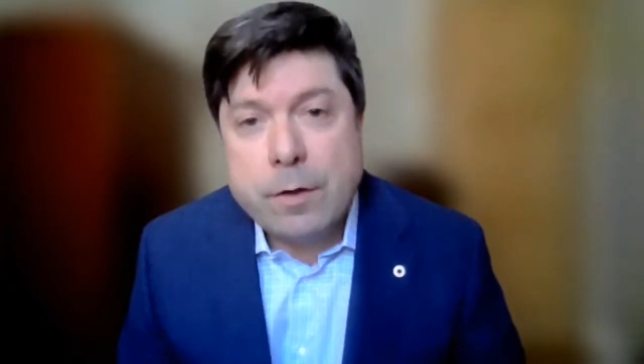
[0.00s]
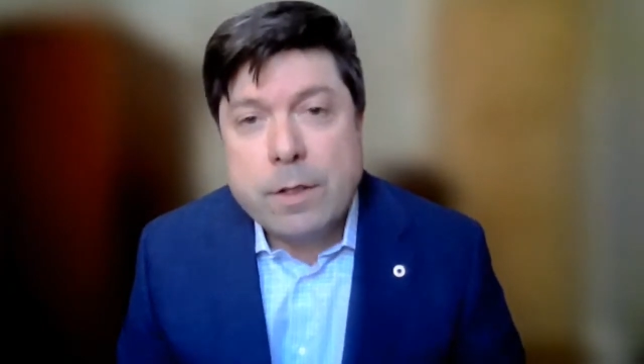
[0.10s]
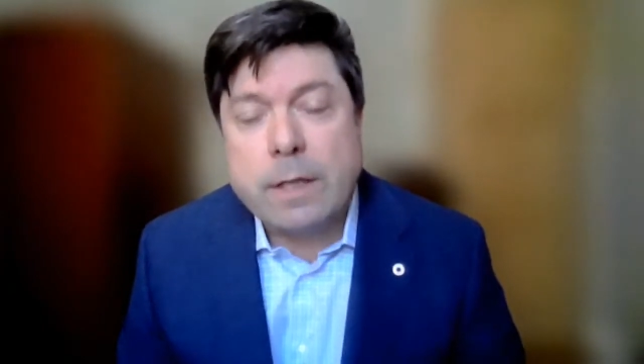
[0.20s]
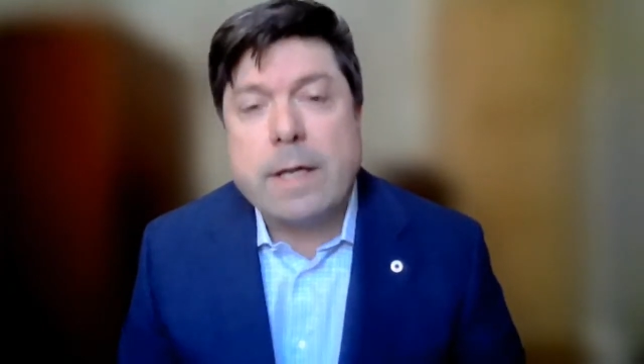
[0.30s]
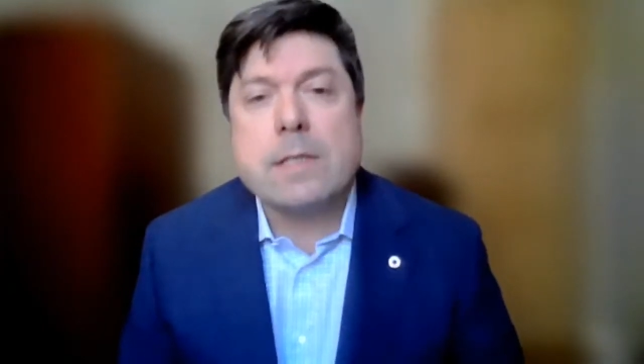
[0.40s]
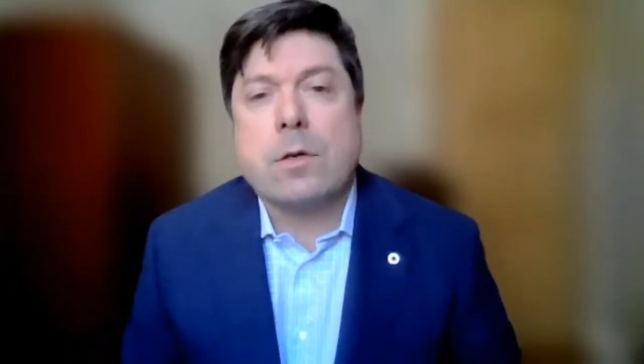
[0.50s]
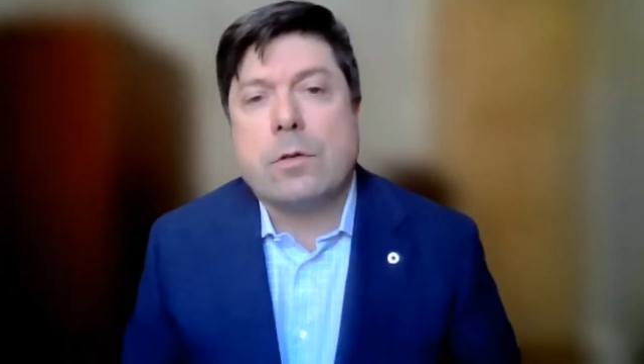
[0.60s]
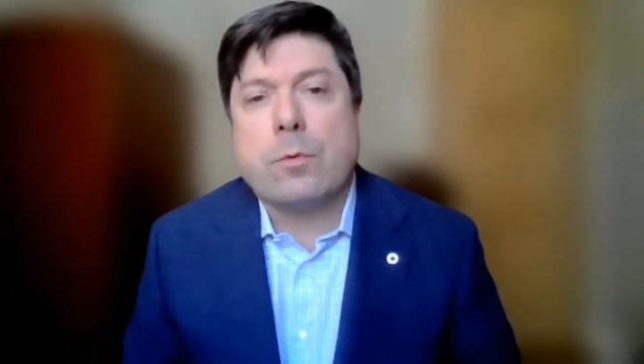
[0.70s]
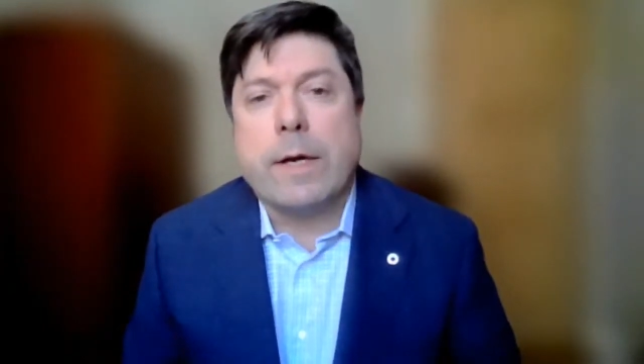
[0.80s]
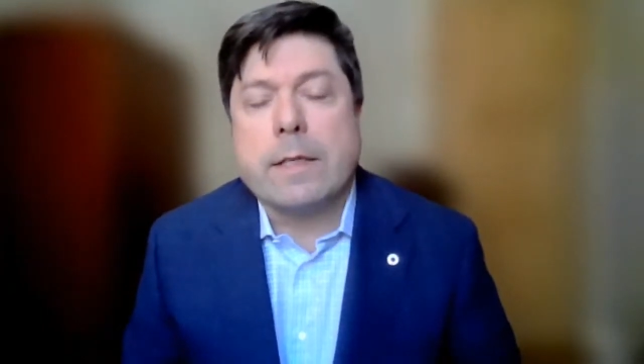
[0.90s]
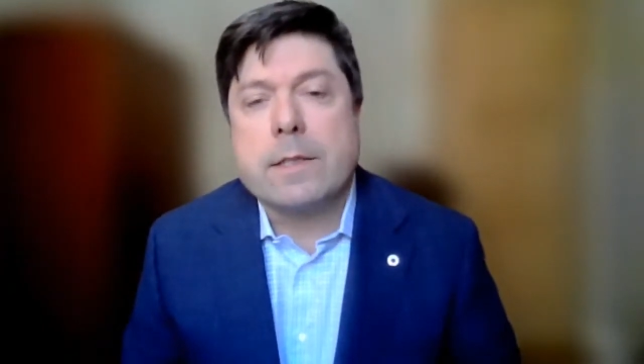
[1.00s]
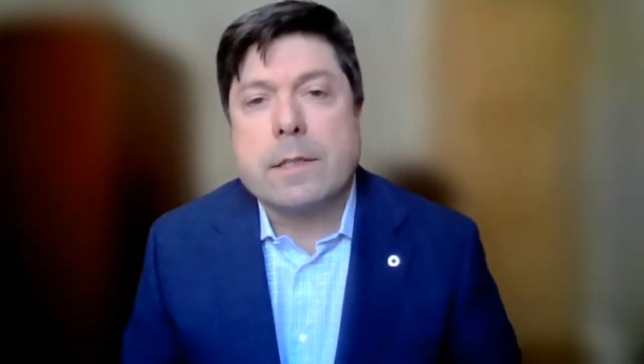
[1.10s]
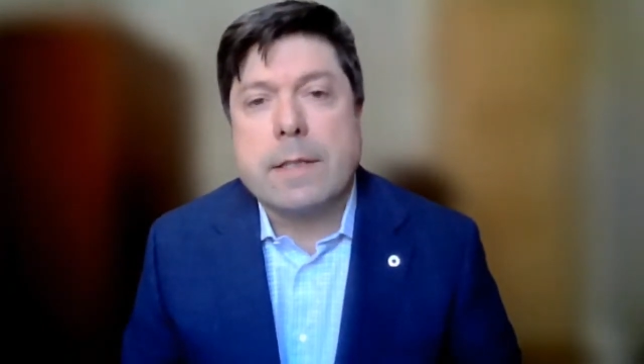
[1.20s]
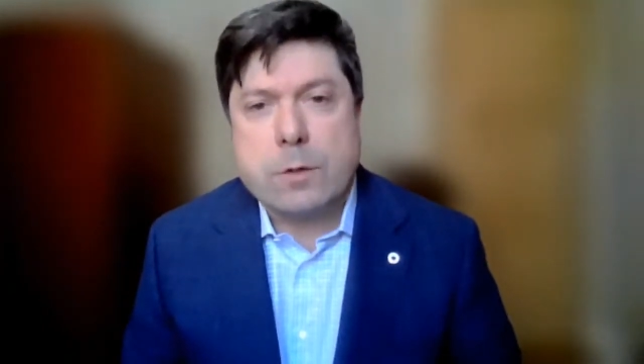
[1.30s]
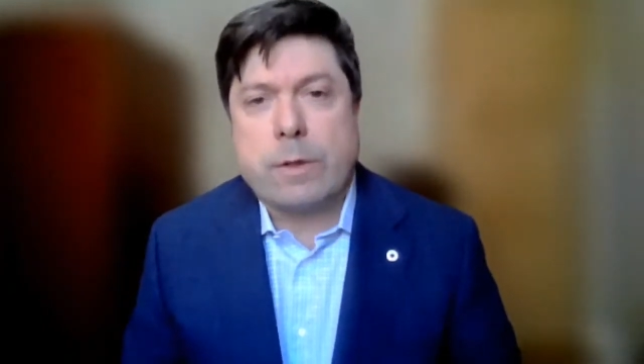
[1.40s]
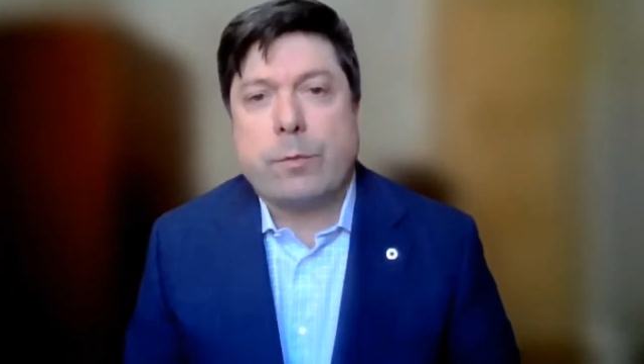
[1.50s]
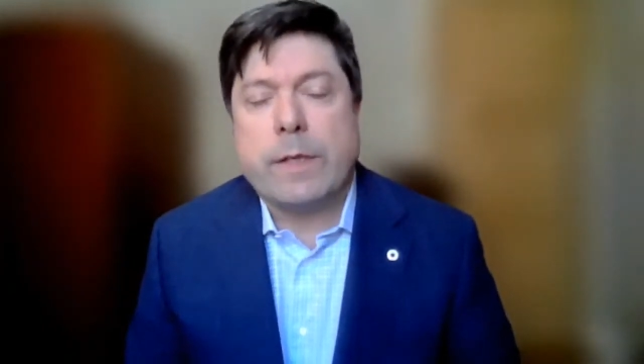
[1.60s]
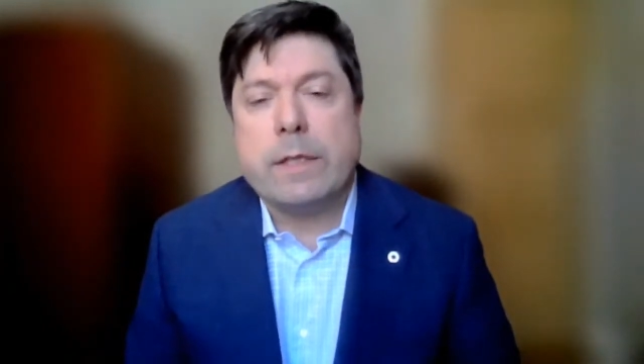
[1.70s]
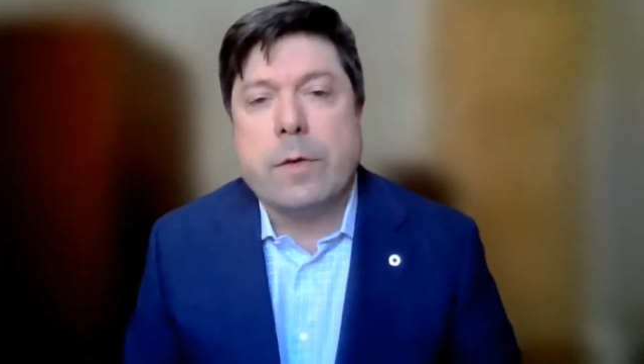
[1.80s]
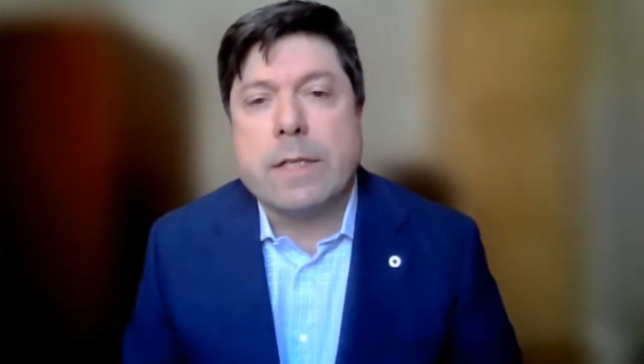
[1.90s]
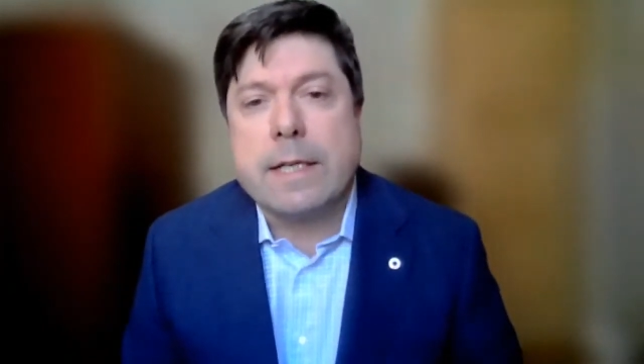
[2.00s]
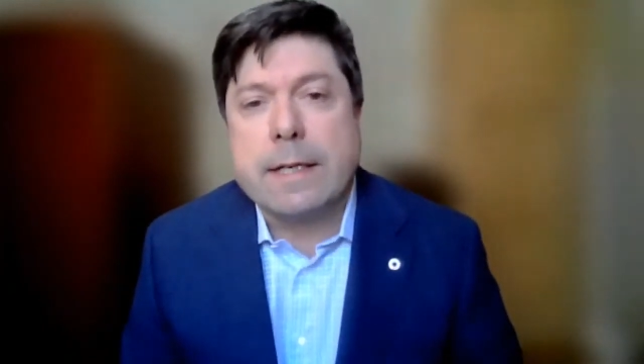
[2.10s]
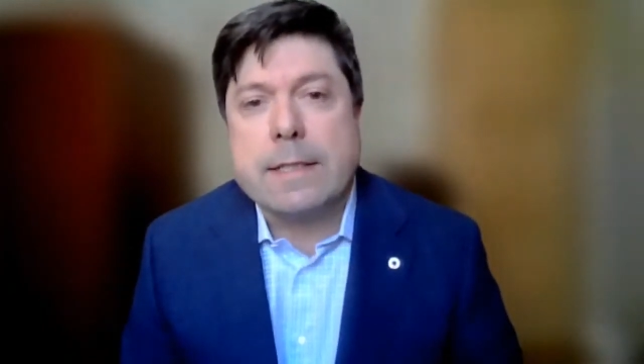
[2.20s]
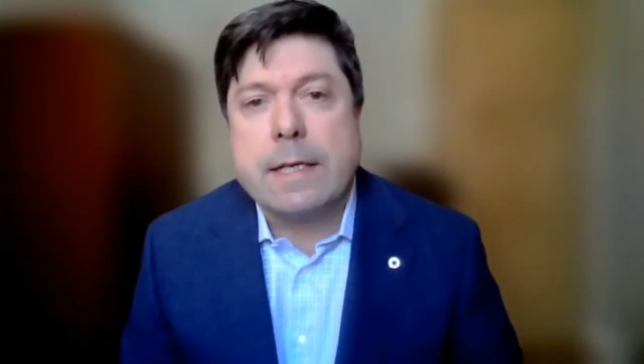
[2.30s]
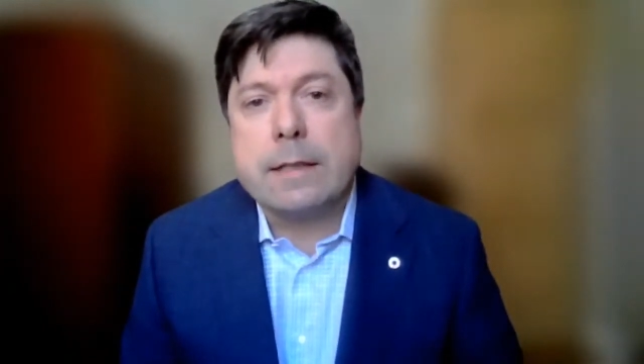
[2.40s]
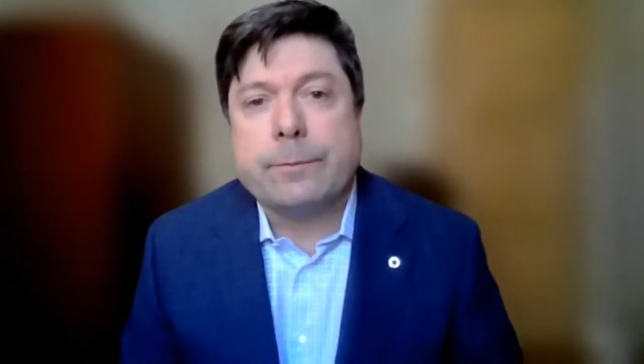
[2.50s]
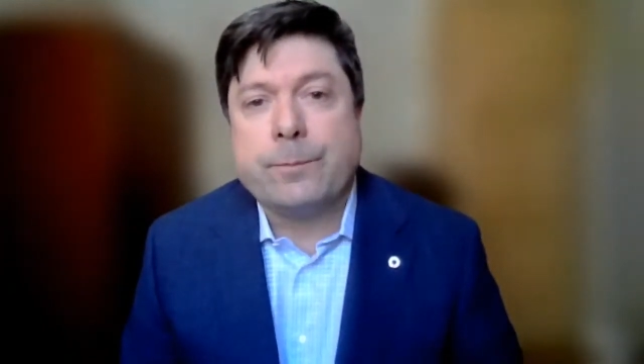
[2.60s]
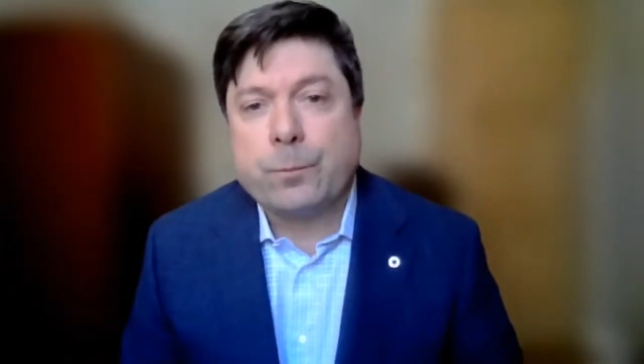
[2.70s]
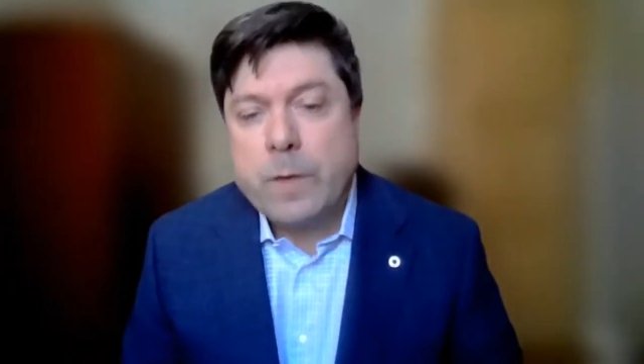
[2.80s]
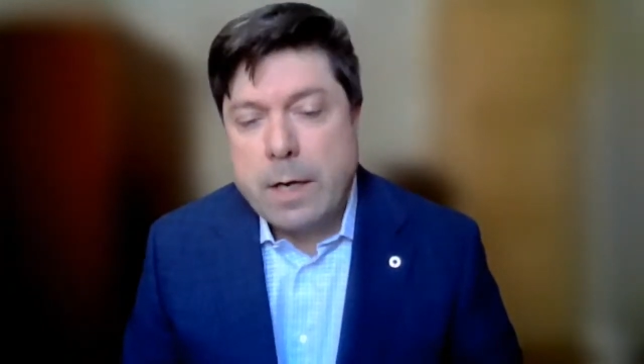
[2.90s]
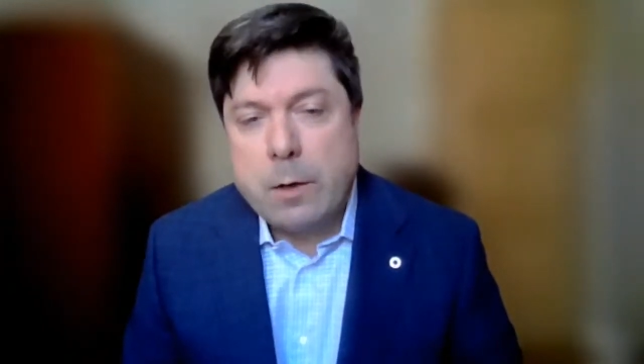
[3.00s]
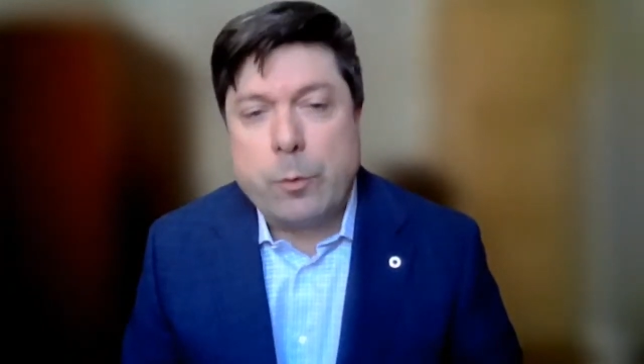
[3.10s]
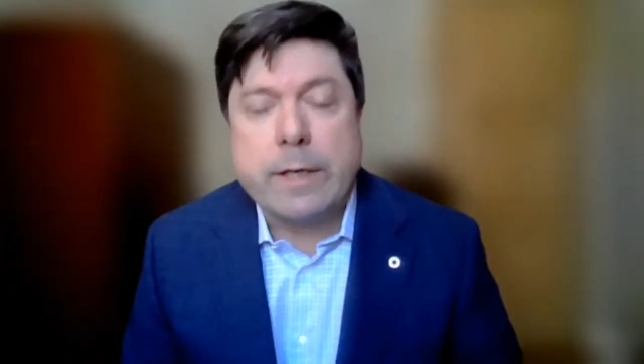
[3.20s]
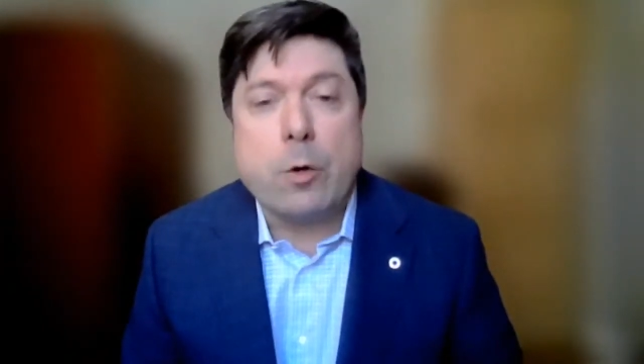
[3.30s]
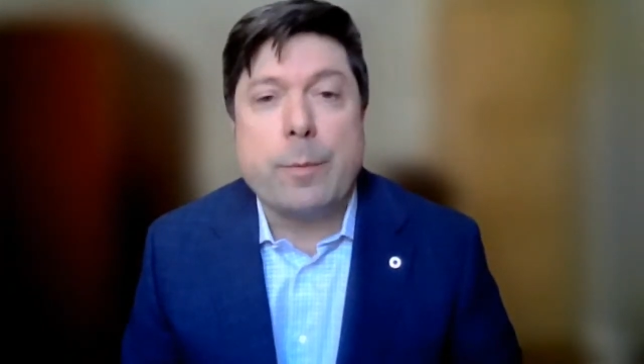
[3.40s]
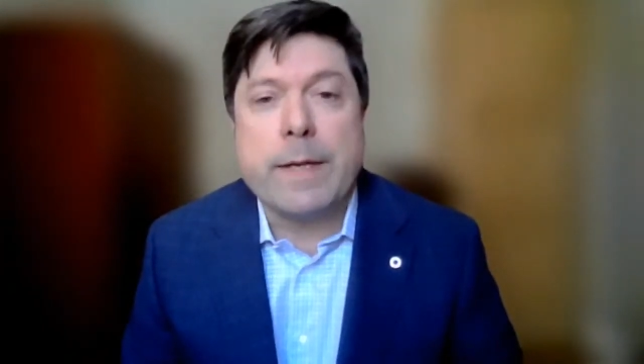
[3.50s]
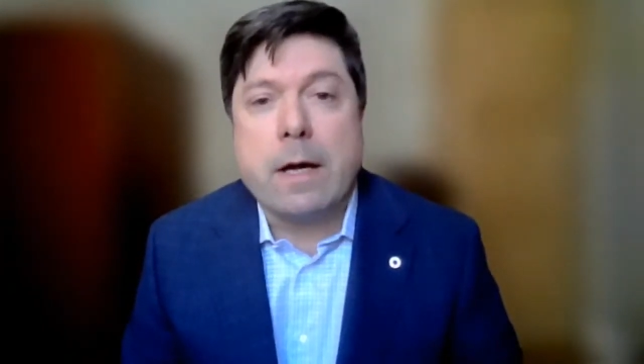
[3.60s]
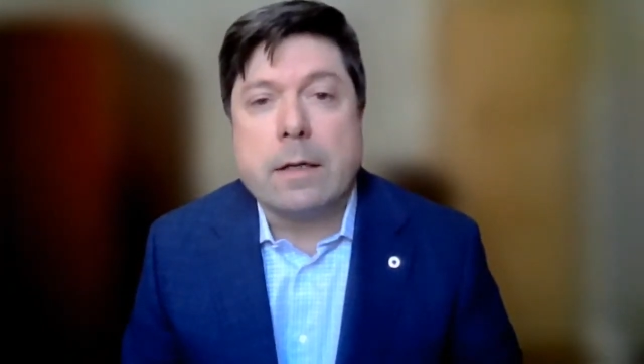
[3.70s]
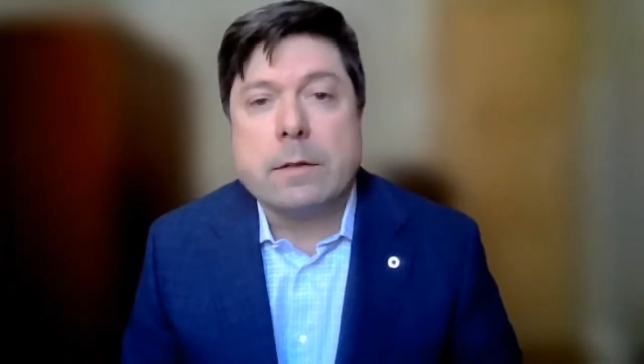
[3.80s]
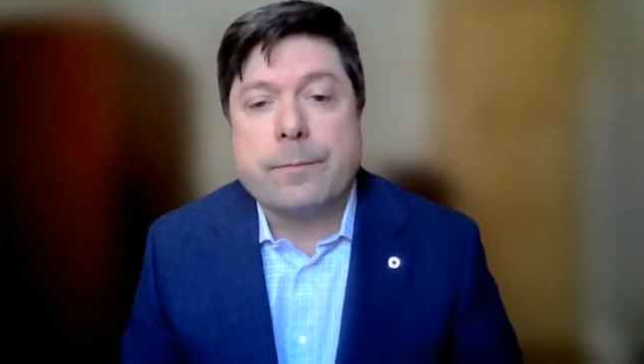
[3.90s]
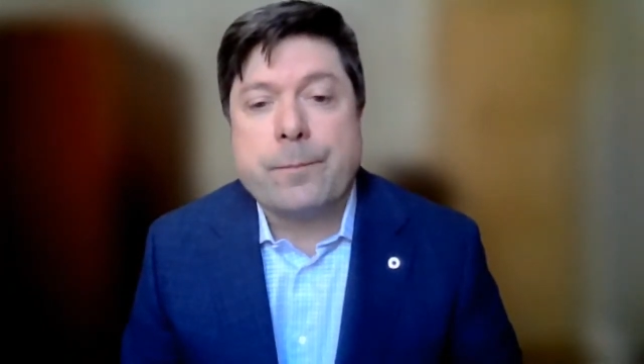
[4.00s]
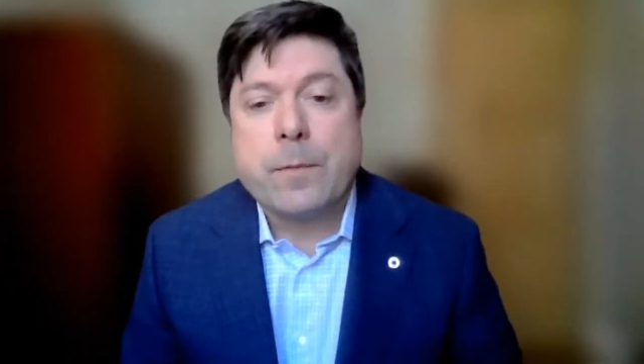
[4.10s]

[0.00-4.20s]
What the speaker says: even against earthquakes. That's what we do at Sanexen. We go beyond.